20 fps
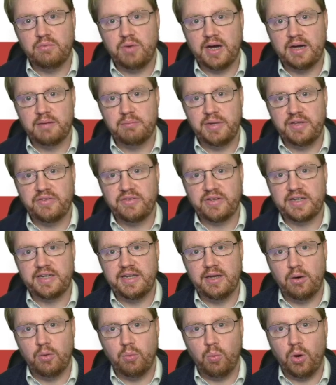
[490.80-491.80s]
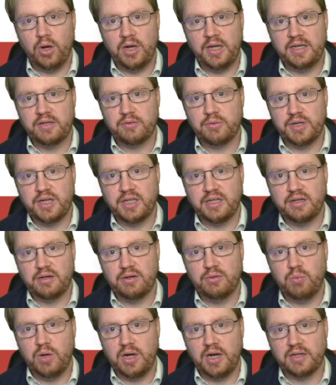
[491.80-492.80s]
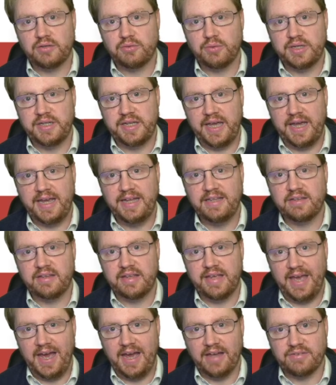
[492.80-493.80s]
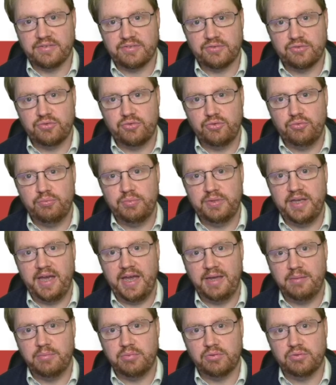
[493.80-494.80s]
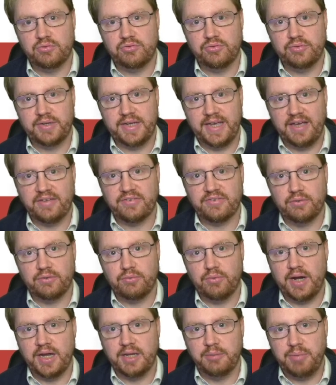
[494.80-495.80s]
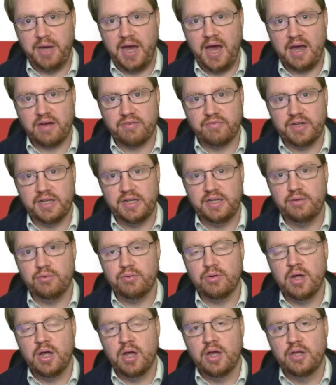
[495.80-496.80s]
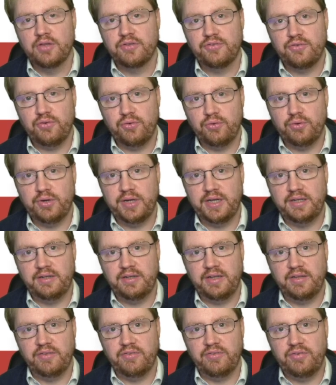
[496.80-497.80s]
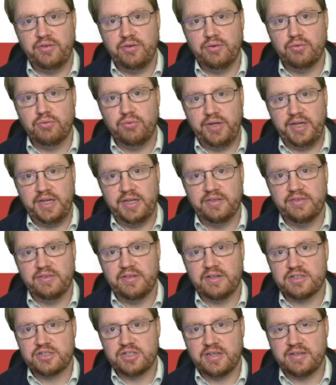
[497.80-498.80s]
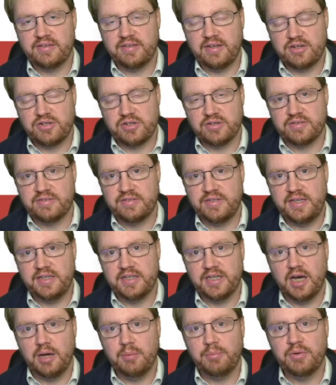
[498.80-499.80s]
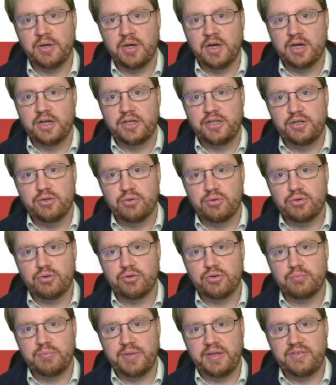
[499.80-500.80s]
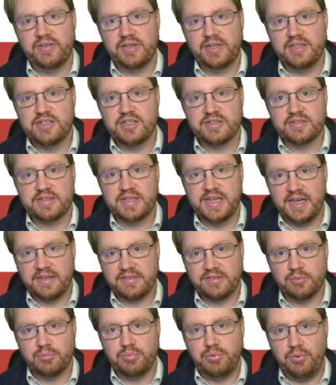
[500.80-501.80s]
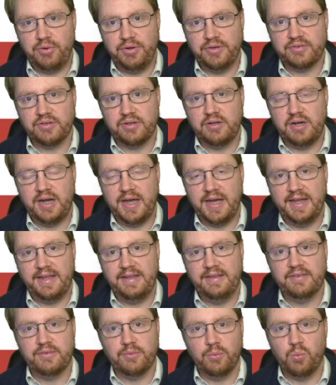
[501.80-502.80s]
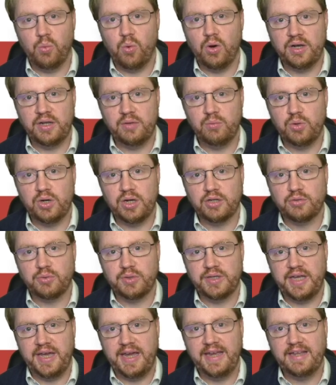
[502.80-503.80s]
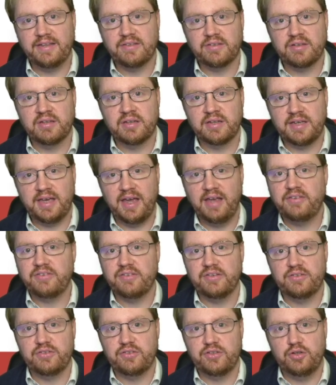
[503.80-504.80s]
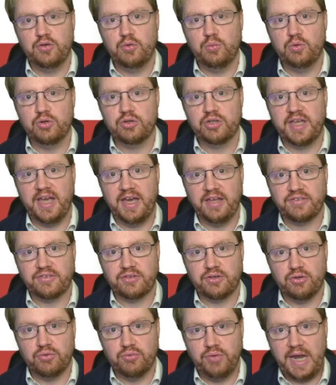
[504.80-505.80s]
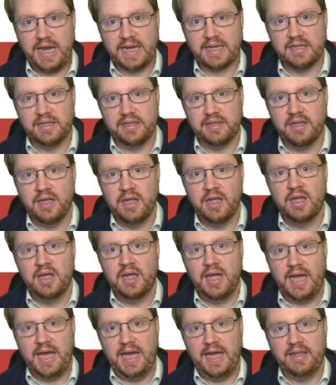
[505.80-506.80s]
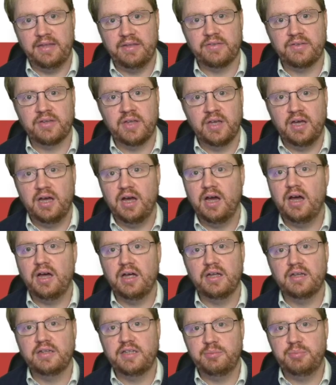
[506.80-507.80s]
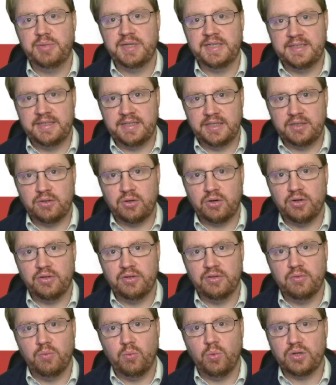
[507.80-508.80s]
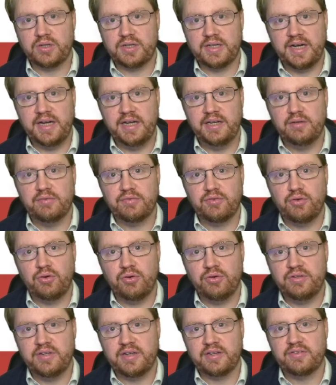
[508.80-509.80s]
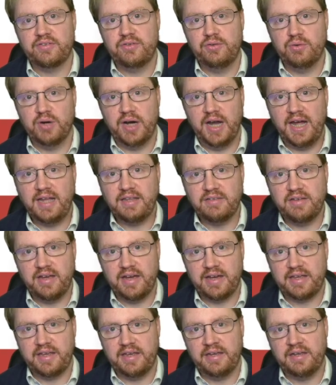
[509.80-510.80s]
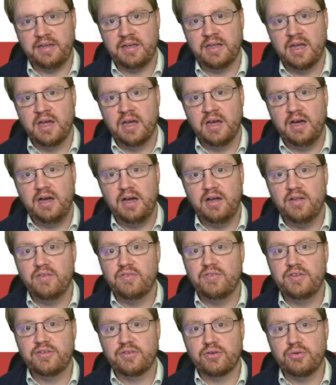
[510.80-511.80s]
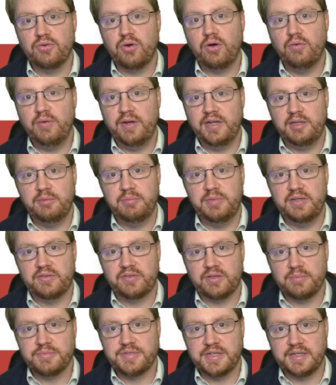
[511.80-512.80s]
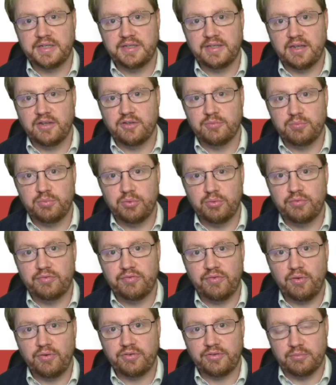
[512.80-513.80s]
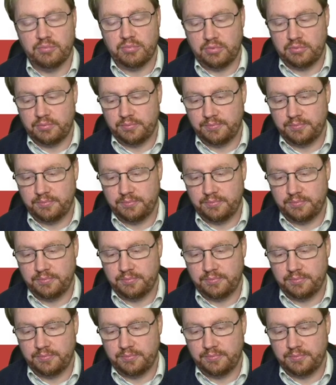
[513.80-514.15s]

basically a 1 in 128 guess to be able to guess the right pack value. So in theory, in such a setup, you could basically just guess a pointer, and 1 in 128 cases you would guess correctly. And depending on what kind of context you are attacking, this could already be something that is brute forceable.